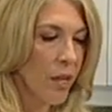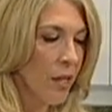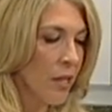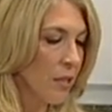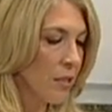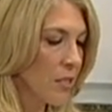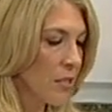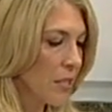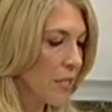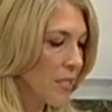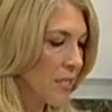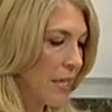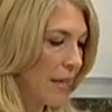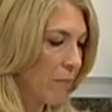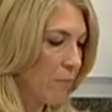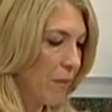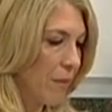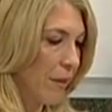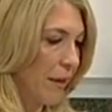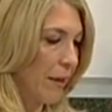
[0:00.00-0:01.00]
It's the
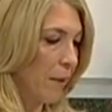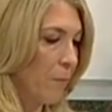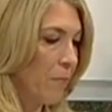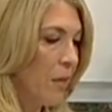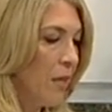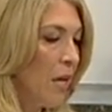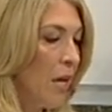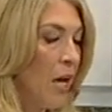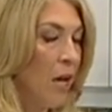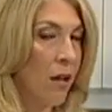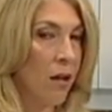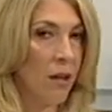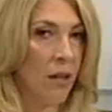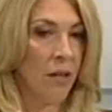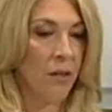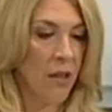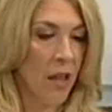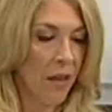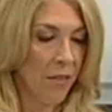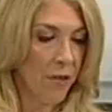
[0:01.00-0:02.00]
same thing.
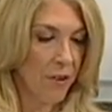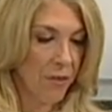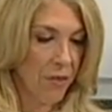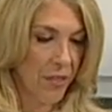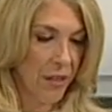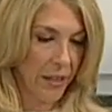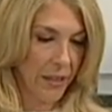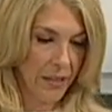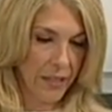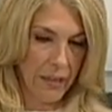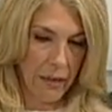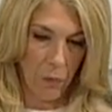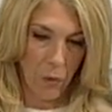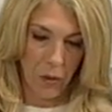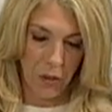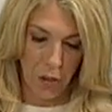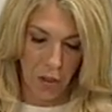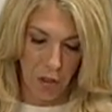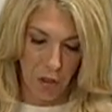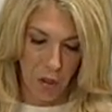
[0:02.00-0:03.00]
Another thing that I
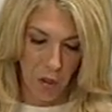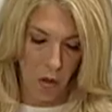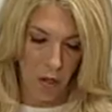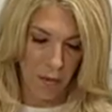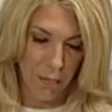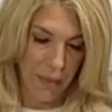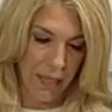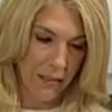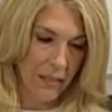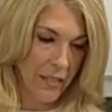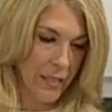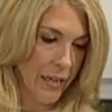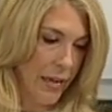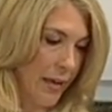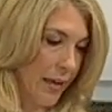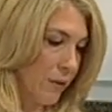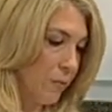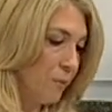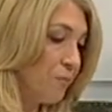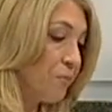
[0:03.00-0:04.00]
wanted to talk about
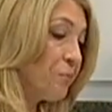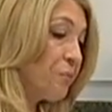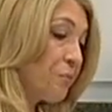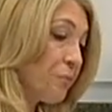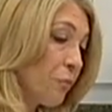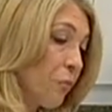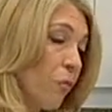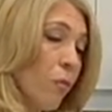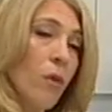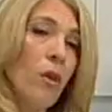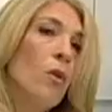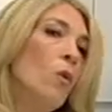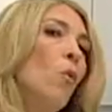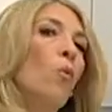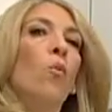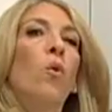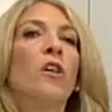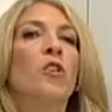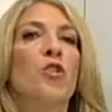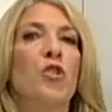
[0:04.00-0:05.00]
today
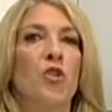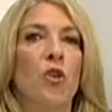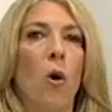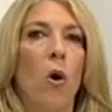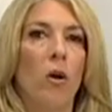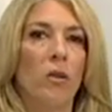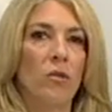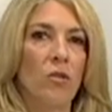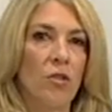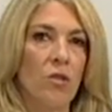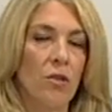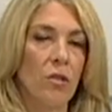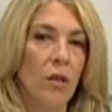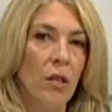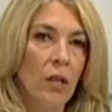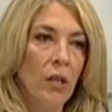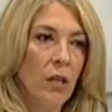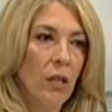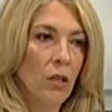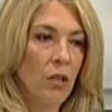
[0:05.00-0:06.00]
were salts,
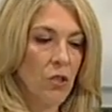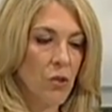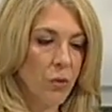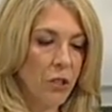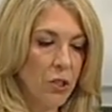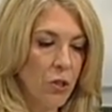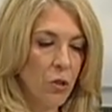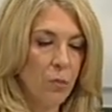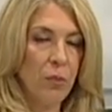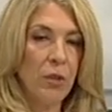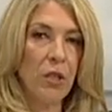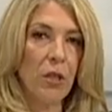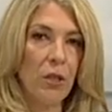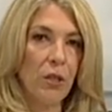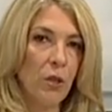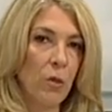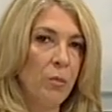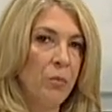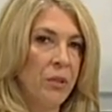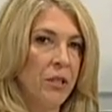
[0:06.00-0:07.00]
because we do put a
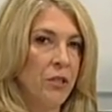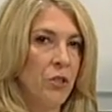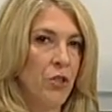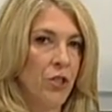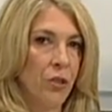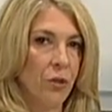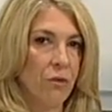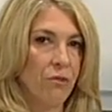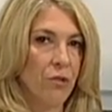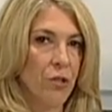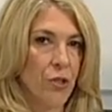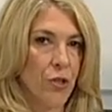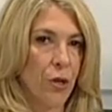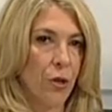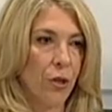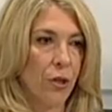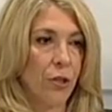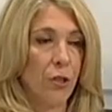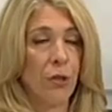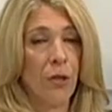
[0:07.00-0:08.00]
little pinch in the
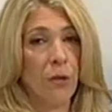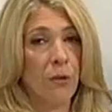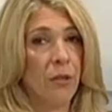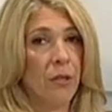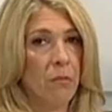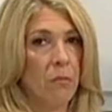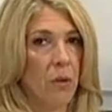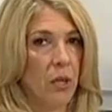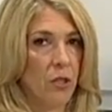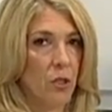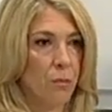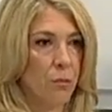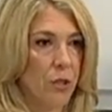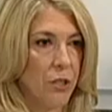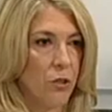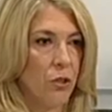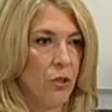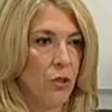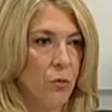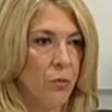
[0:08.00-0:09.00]
risotto. You don't need much,
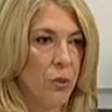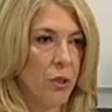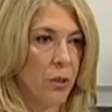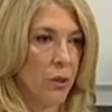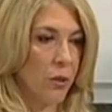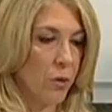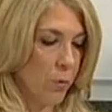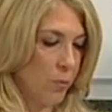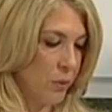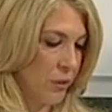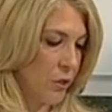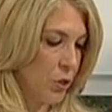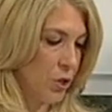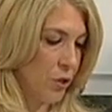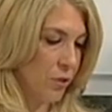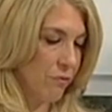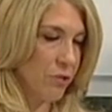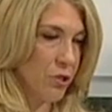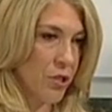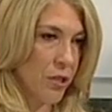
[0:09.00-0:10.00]
but you do put a little pinch in
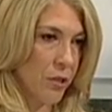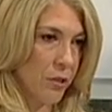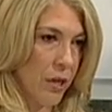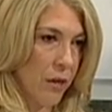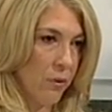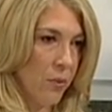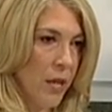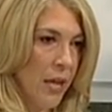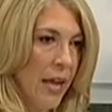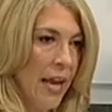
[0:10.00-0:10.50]
the risotto.